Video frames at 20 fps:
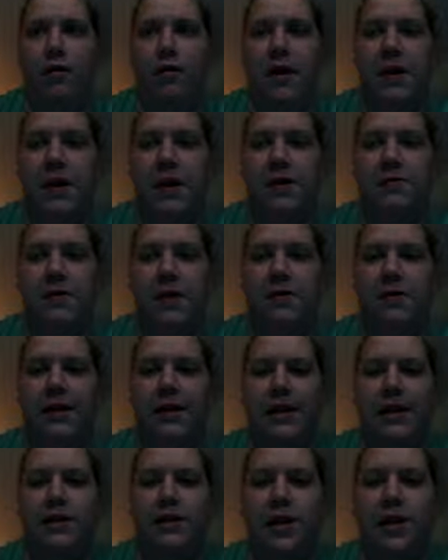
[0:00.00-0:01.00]
because people
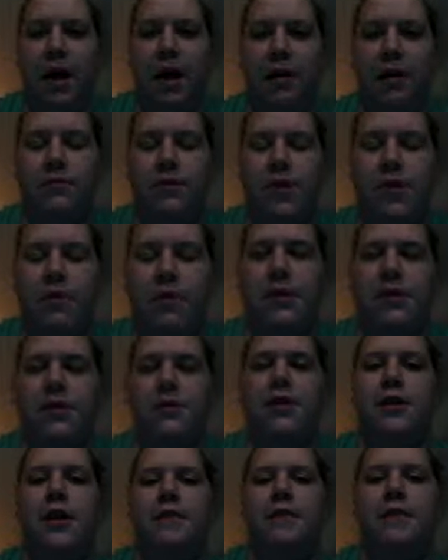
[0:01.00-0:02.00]
didn't tell, they always
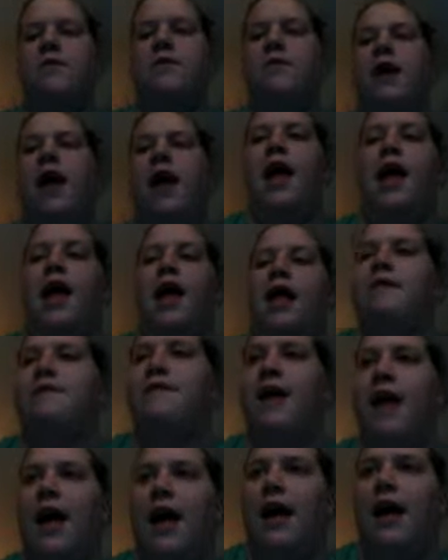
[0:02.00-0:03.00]
tell me, you can't
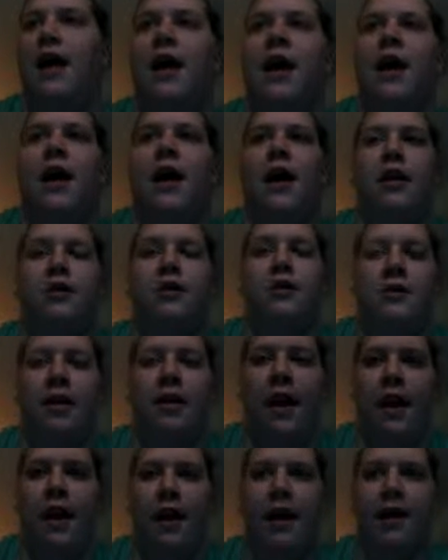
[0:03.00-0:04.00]
have that, and you
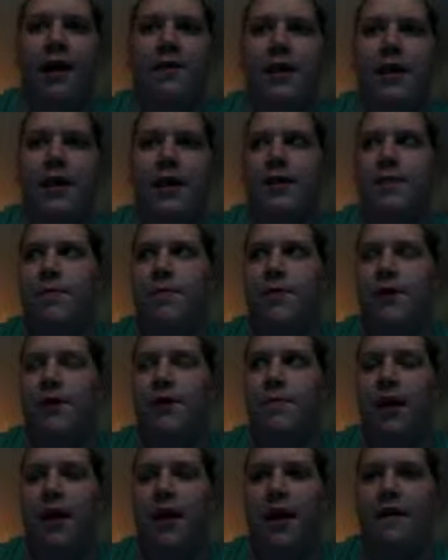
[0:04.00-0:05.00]
can't have this, but
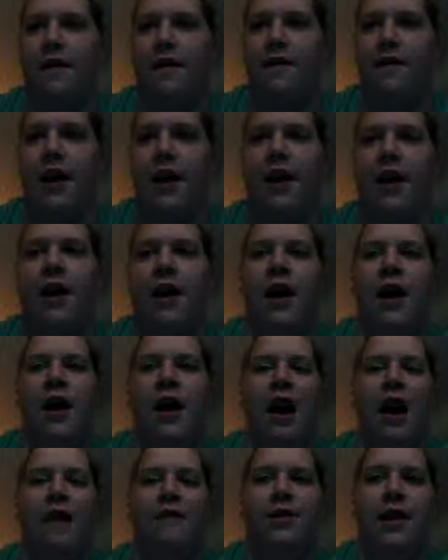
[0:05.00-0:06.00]
you can have that.
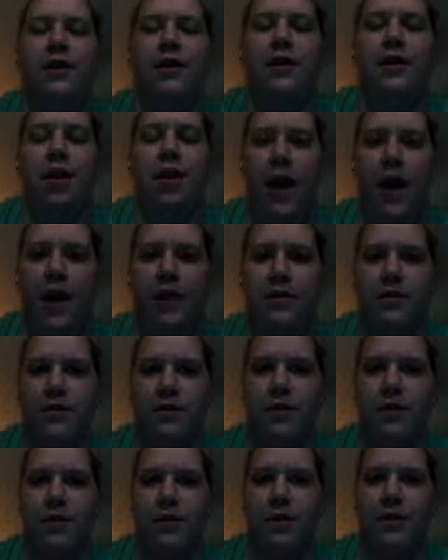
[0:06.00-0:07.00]
Everything
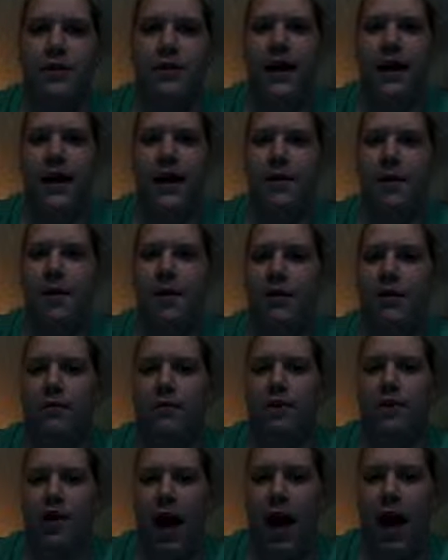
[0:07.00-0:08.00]
changed once I got my
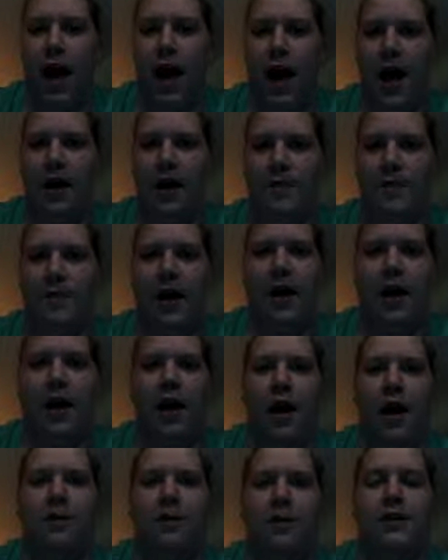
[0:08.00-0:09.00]
own job
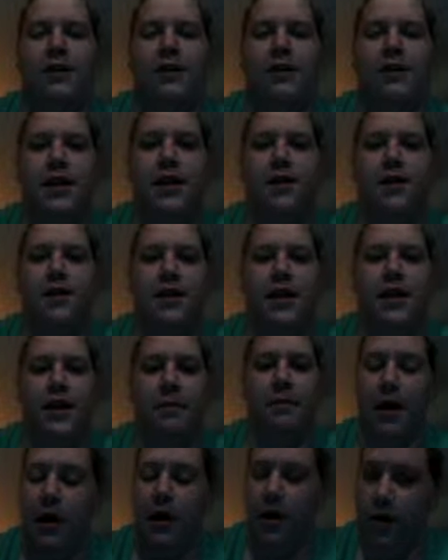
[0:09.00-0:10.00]
and once I did everything
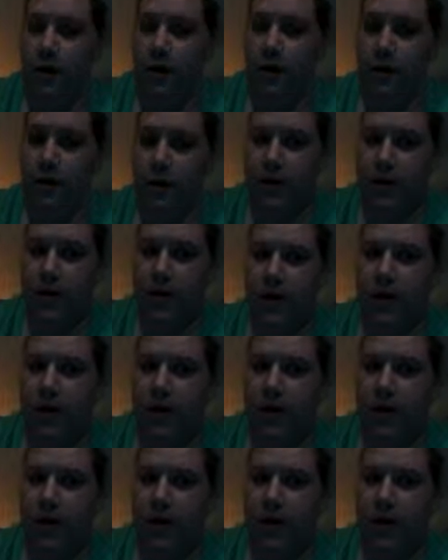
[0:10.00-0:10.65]
on my own.